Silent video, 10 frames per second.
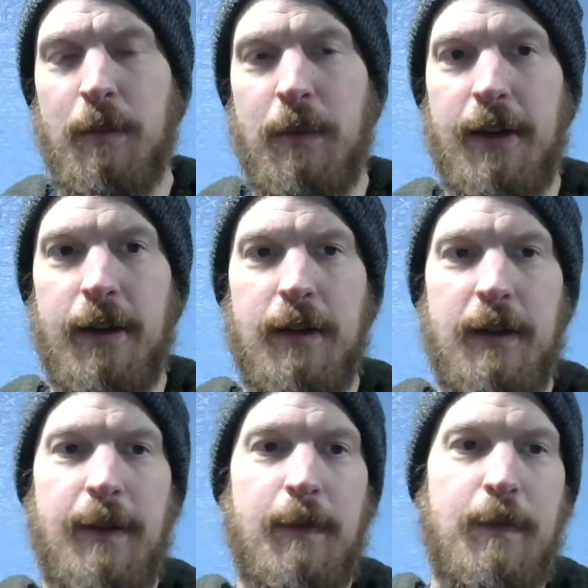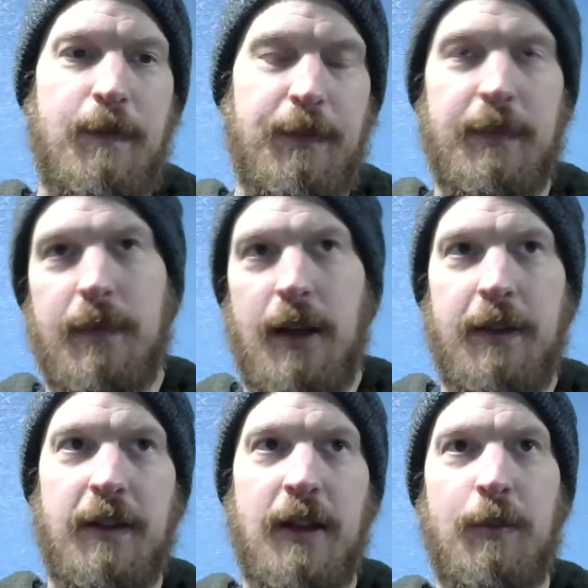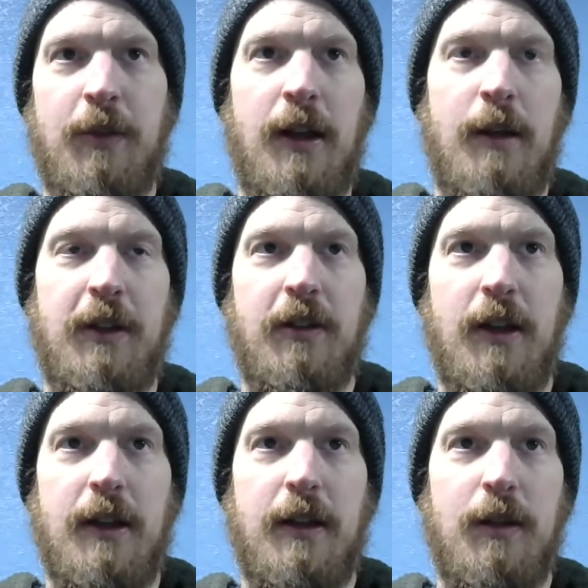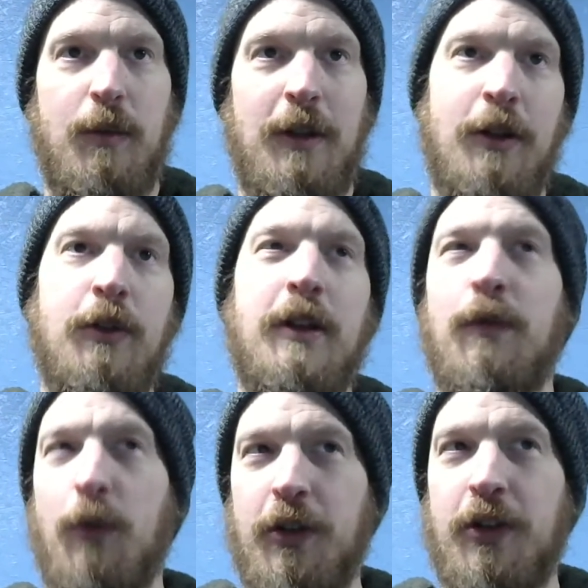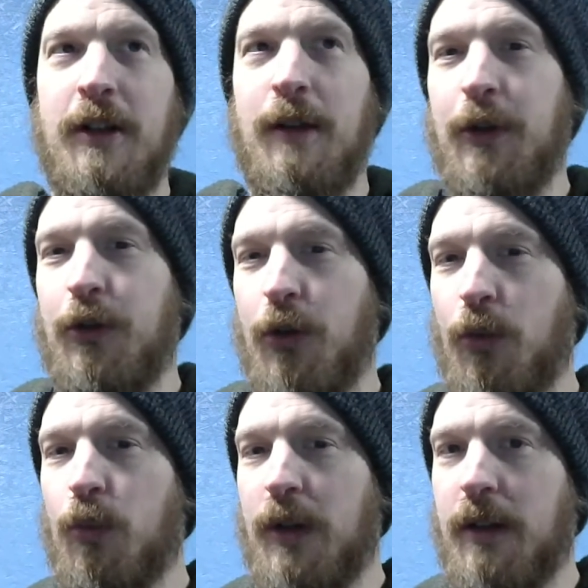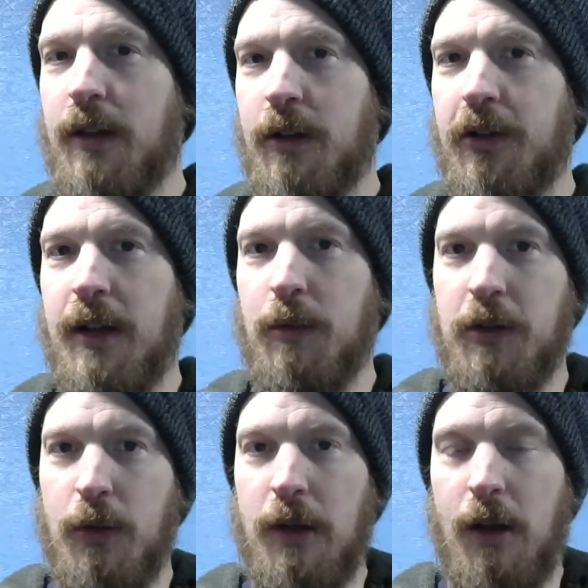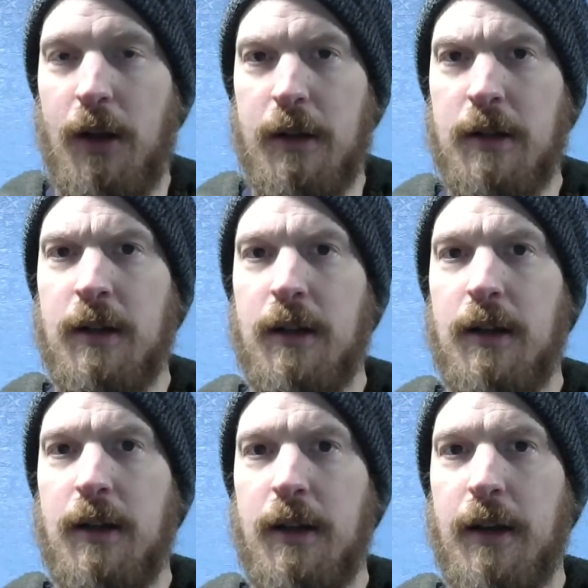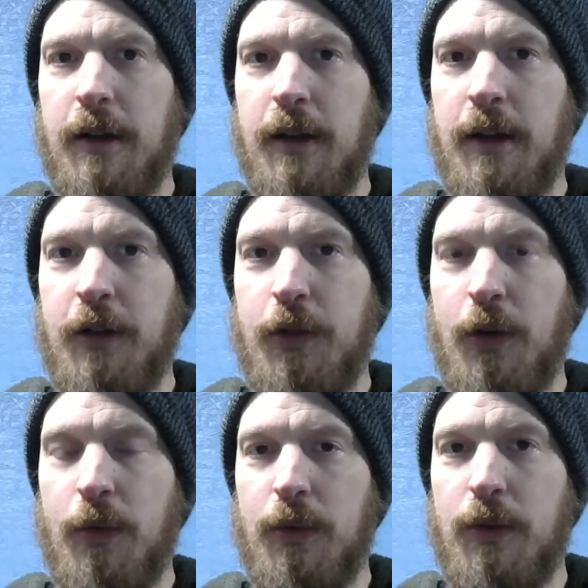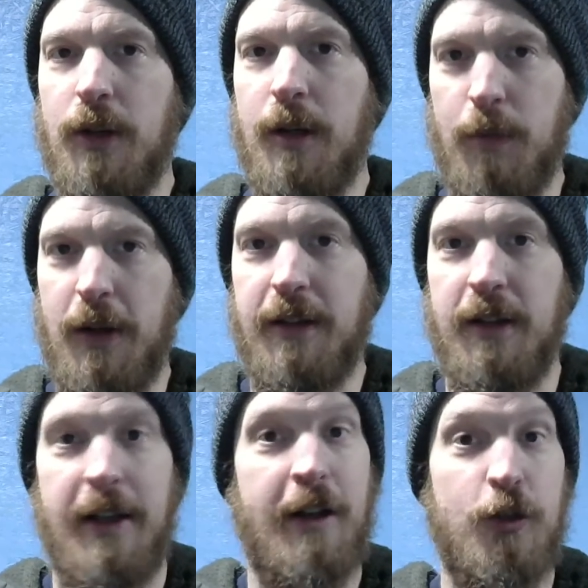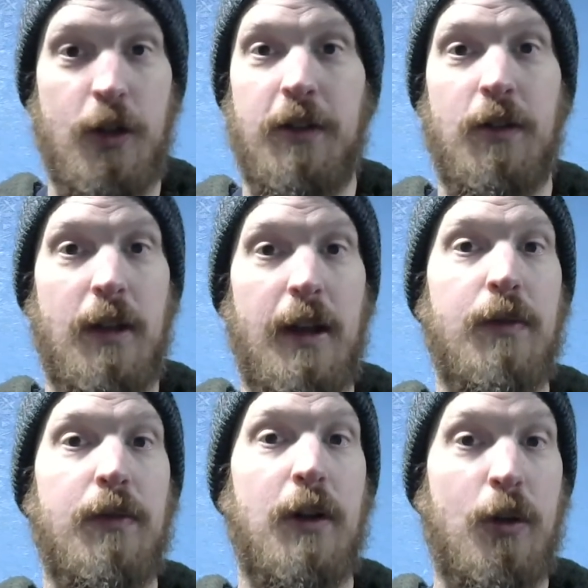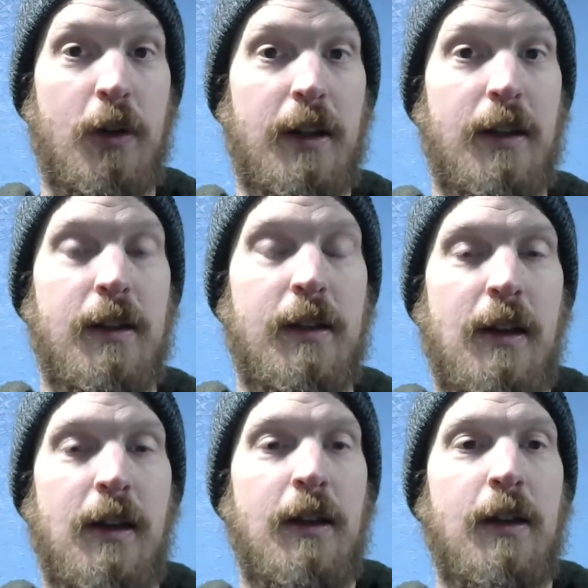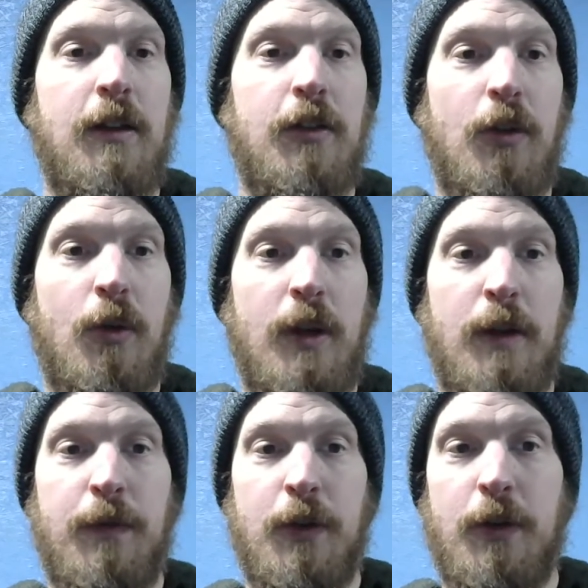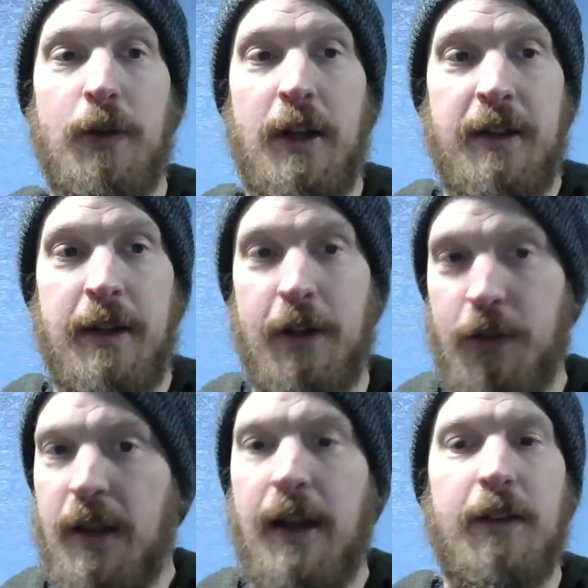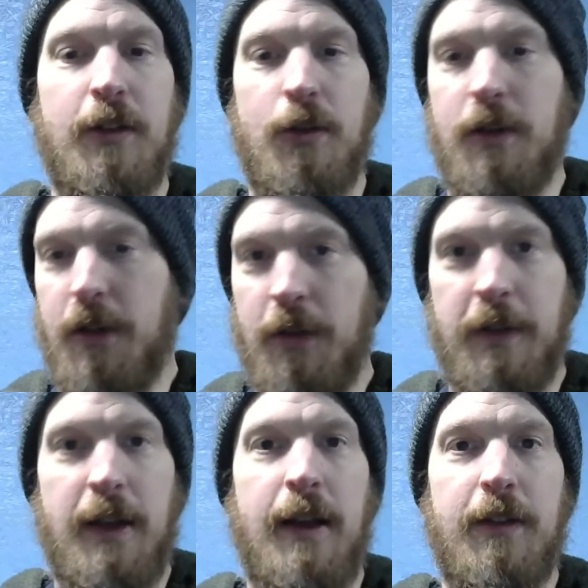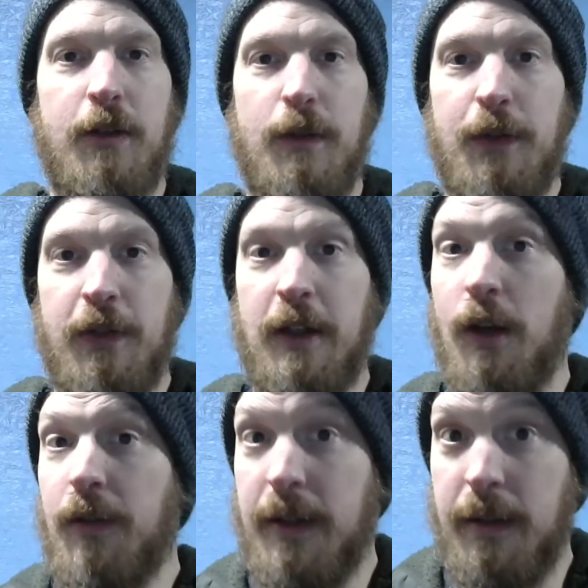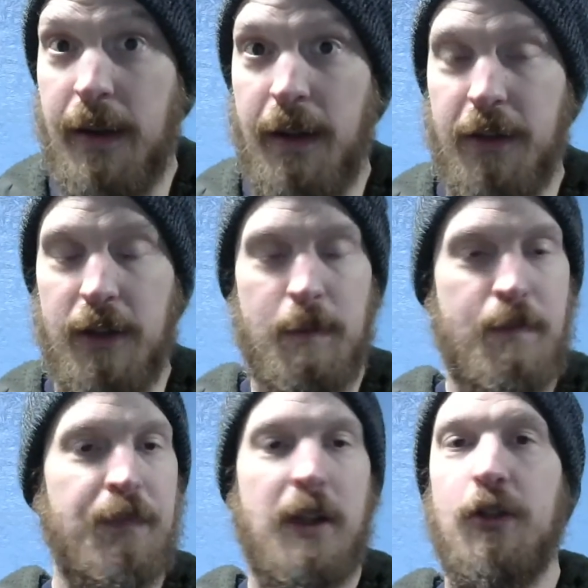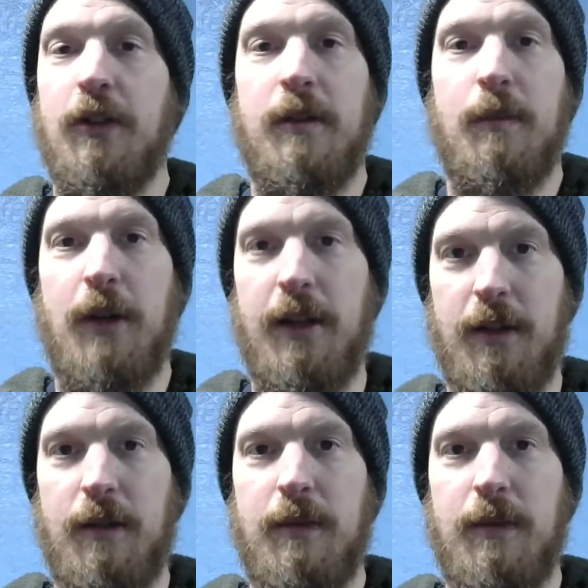but at the same time, it's like, well, you're only unfortunate if you don't really understand what's going on, and you don't embrace it and adjust your life accordingly. So if you're a teenager that has it, or an adult that has it, or if you think you have a kid that has it, just embrace it.